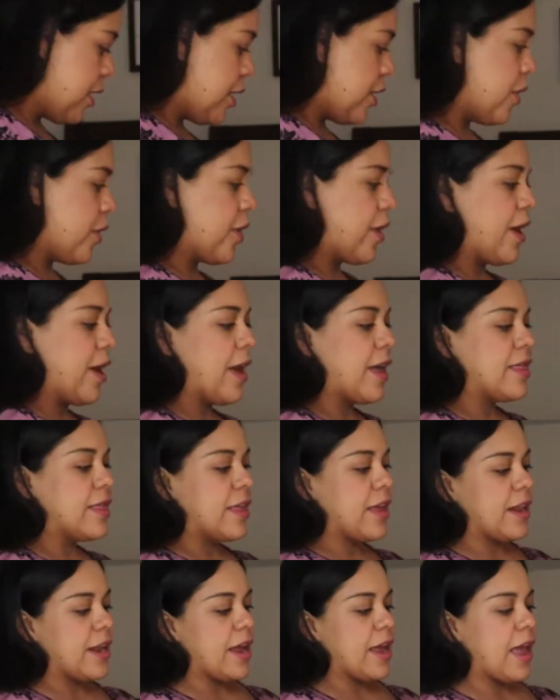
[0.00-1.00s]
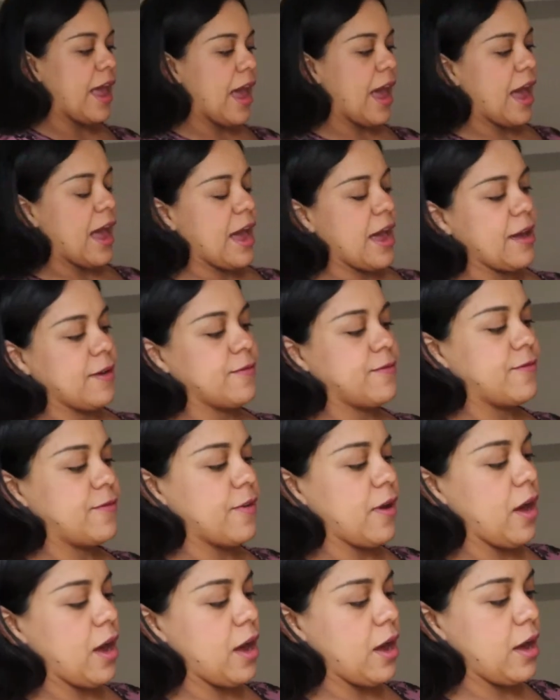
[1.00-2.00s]
Okay, and then I have
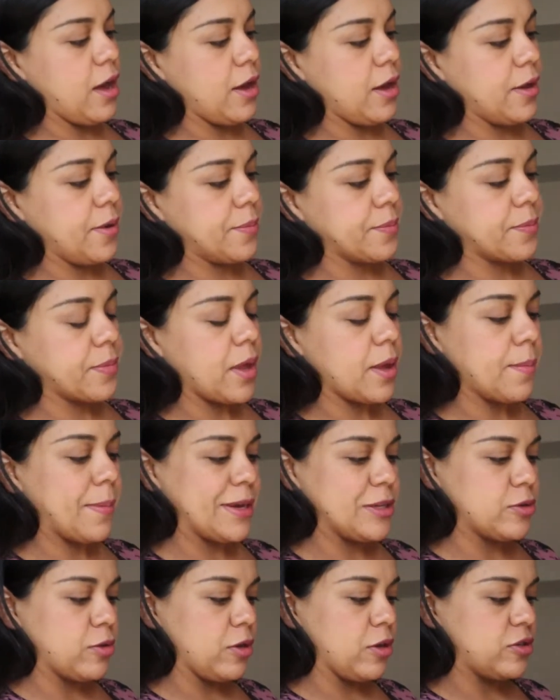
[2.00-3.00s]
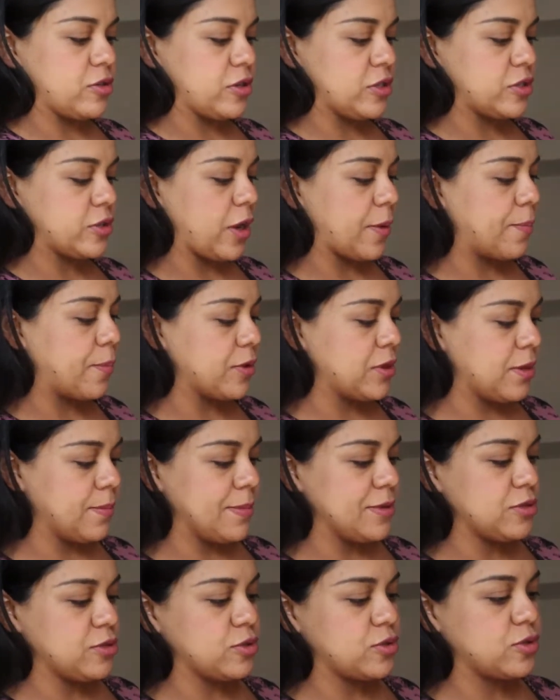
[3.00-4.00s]
my toiletries. So I put them
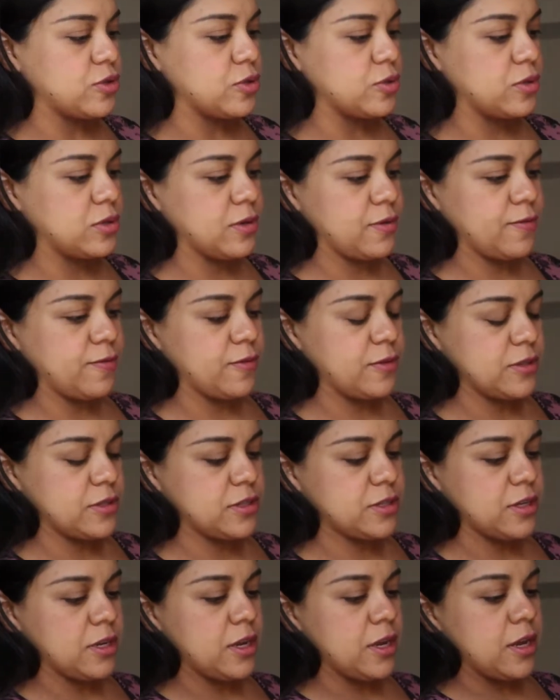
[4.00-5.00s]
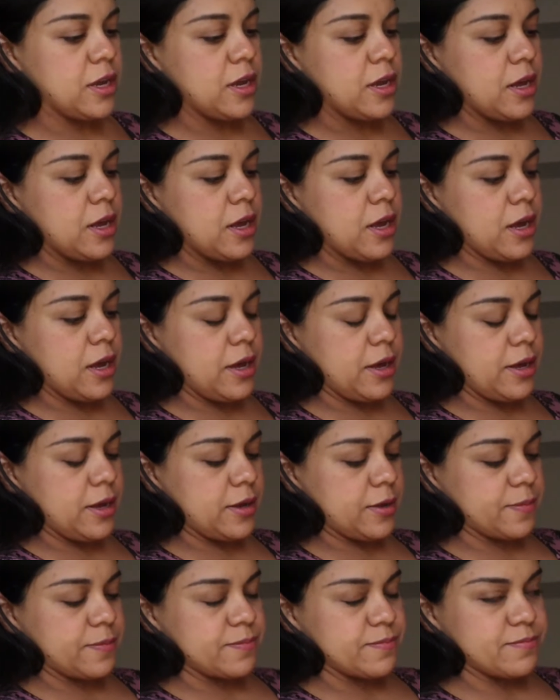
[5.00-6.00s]
into 2 different, I
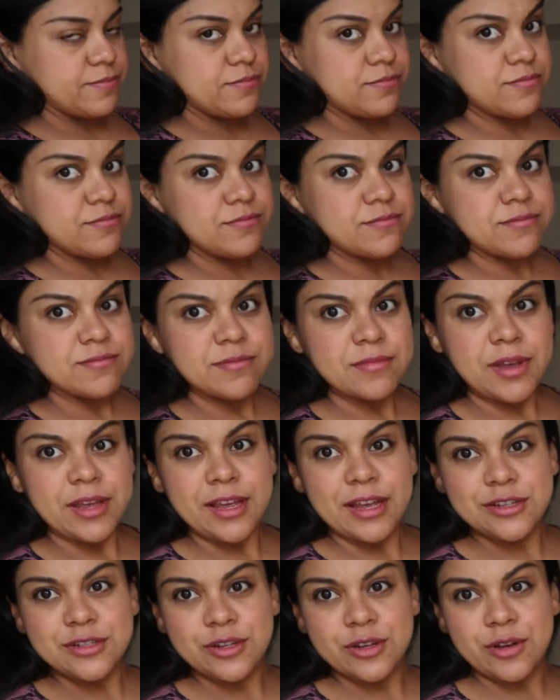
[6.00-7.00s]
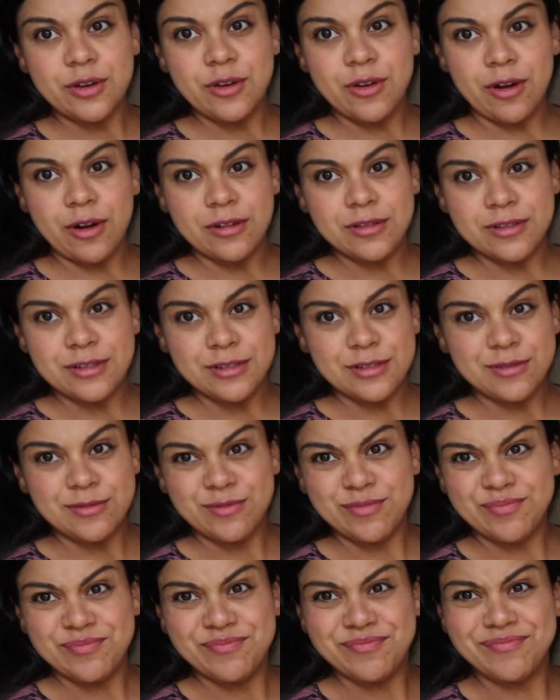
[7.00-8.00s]
guess you can call these
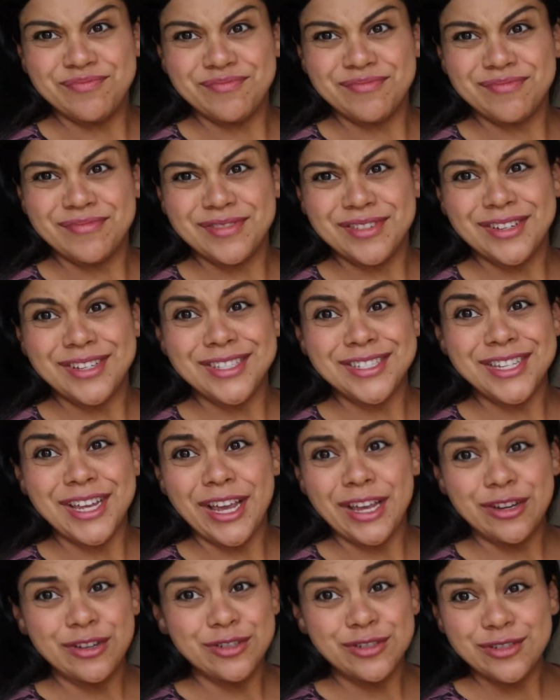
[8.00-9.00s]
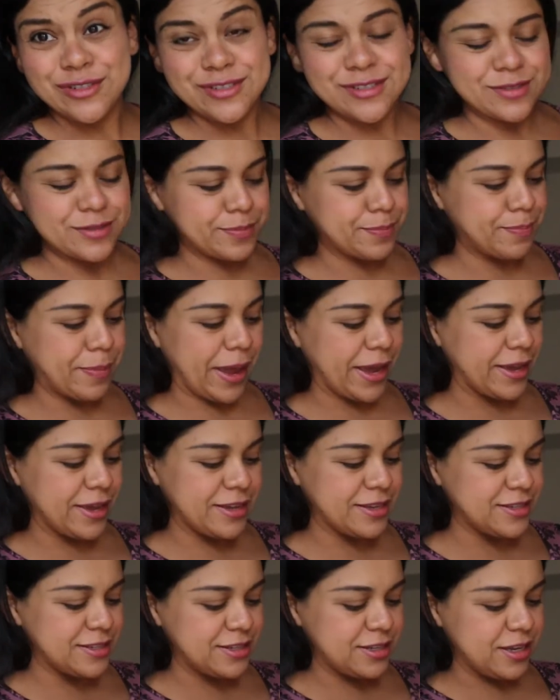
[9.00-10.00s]
containers,
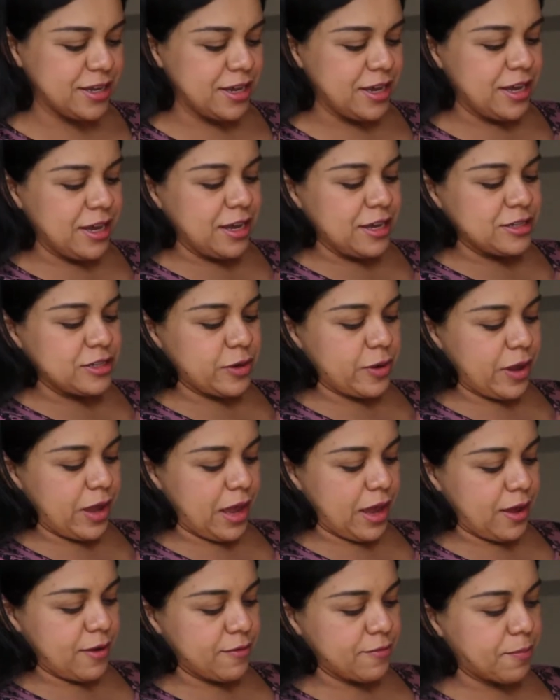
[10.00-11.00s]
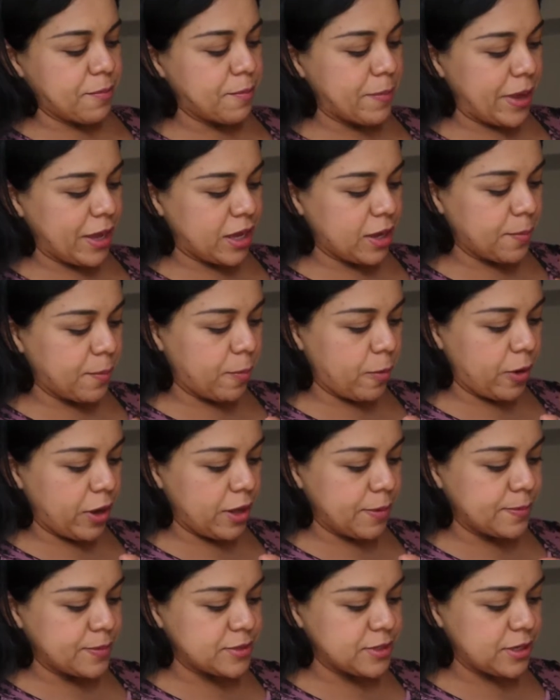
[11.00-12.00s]
baggies. So I have makeup
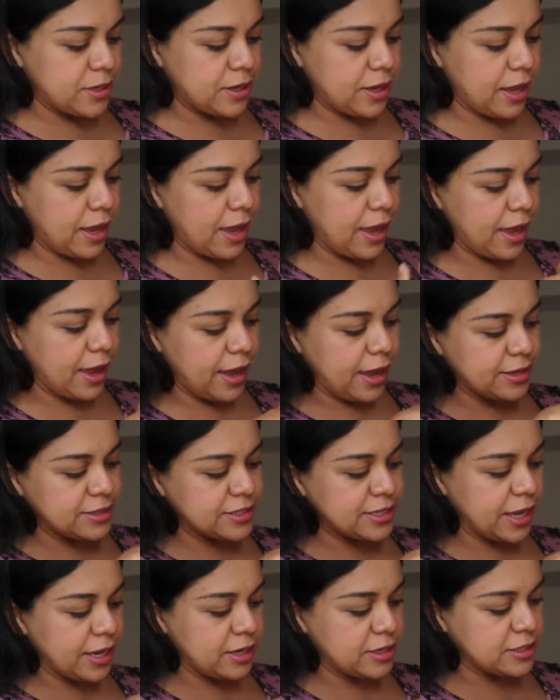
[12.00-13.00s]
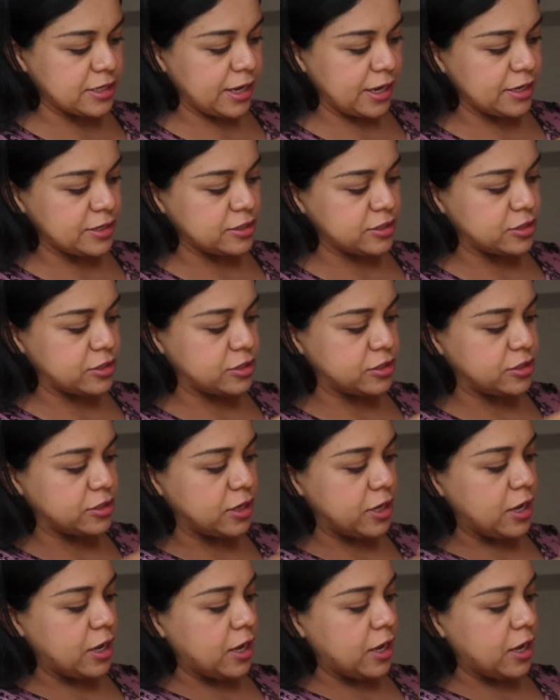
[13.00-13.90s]
wipes, hand sanitizers.